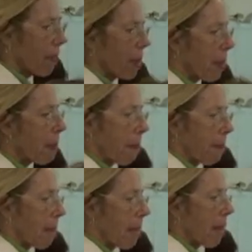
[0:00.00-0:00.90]
The people
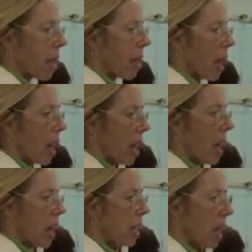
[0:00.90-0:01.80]
here are terrific. We've
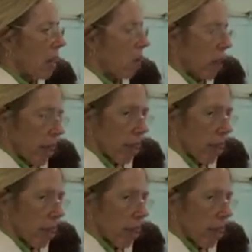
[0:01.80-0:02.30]
become close